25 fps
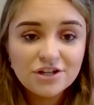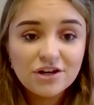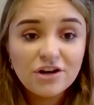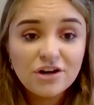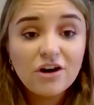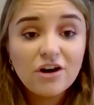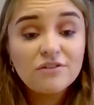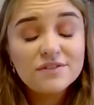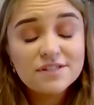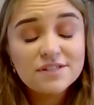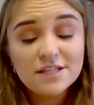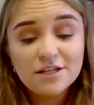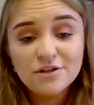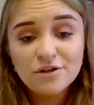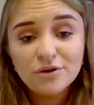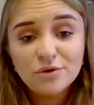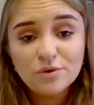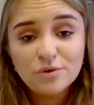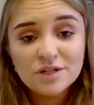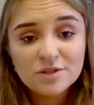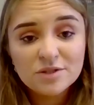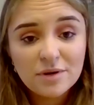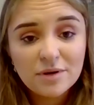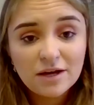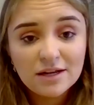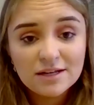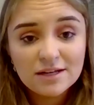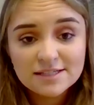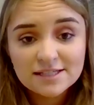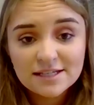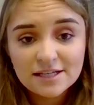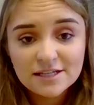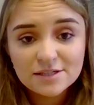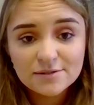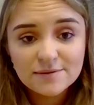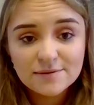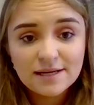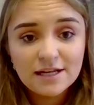You obviously can go into
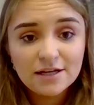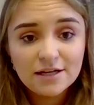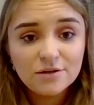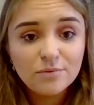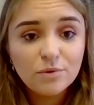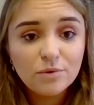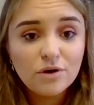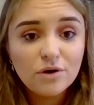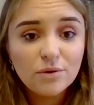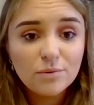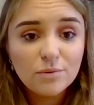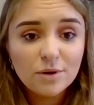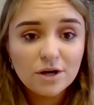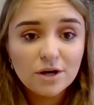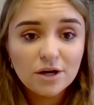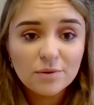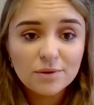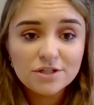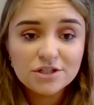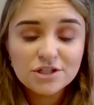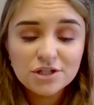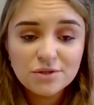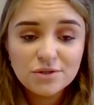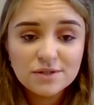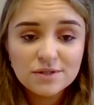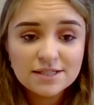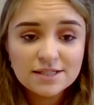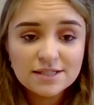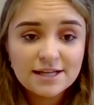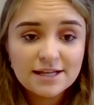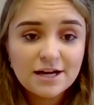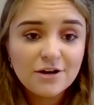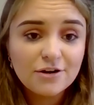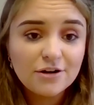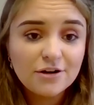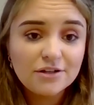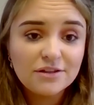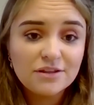policy as well, work with
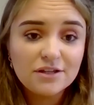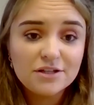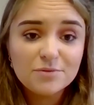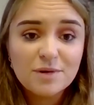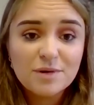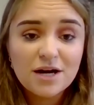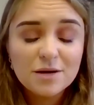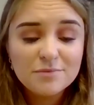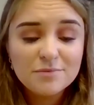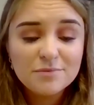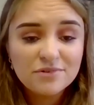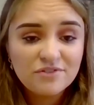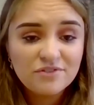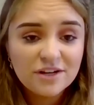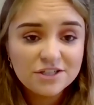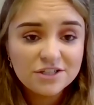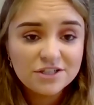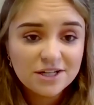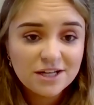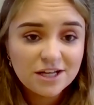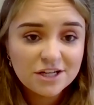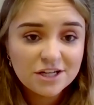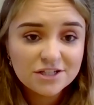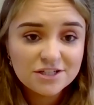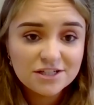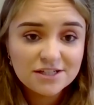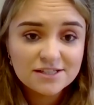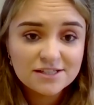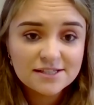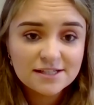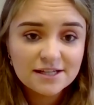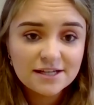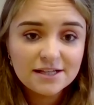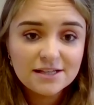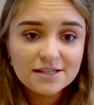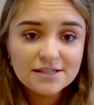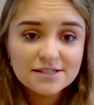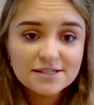TUSLA or the Department of Education and
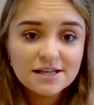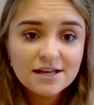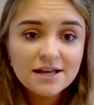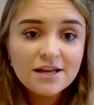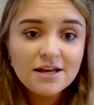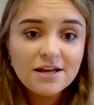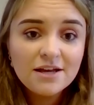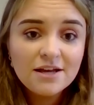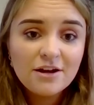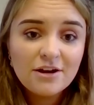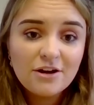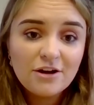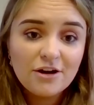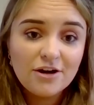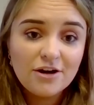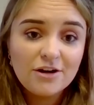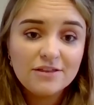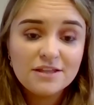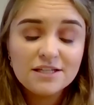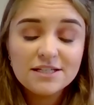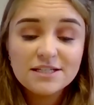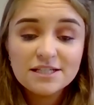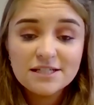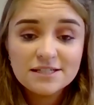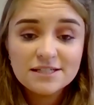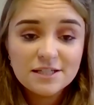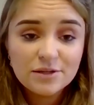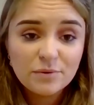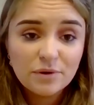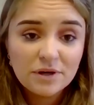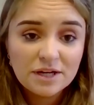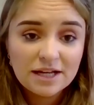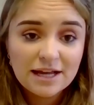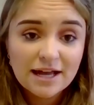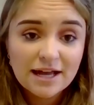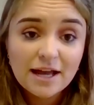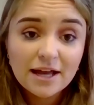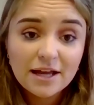Skills or the
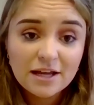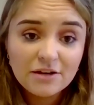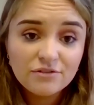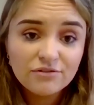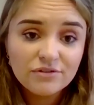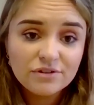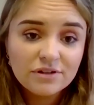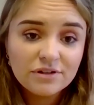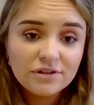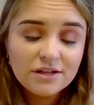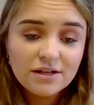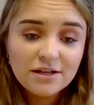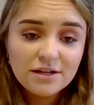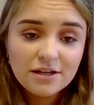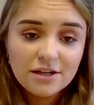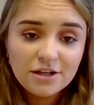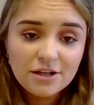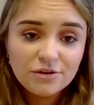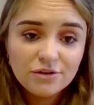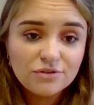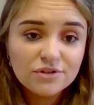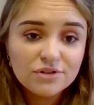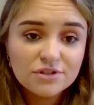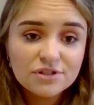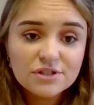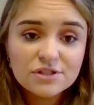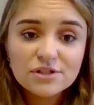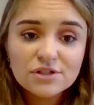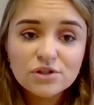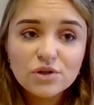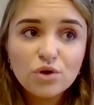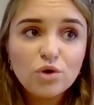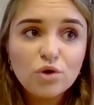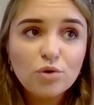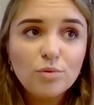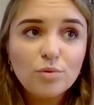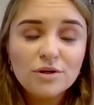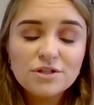DCYA even. You know, there's
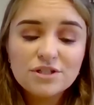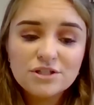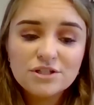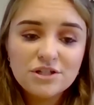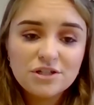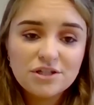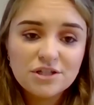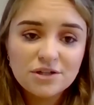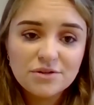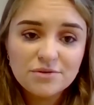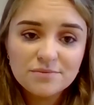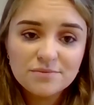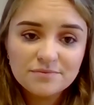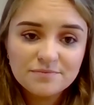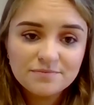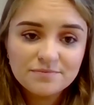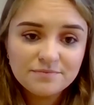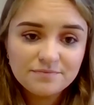so much to do.